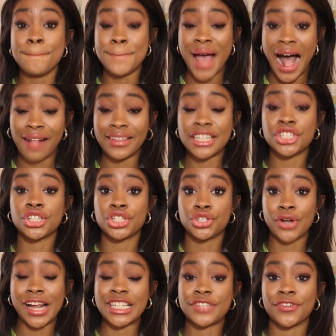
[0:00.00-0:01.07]
balance
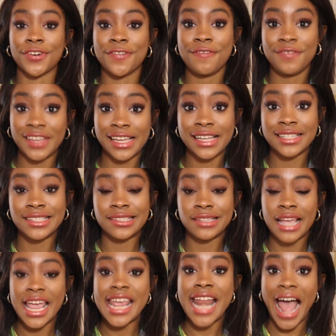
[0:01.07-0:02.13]
transfer
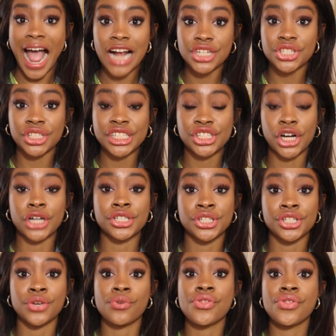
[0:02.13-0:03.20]
fees. It actually charges you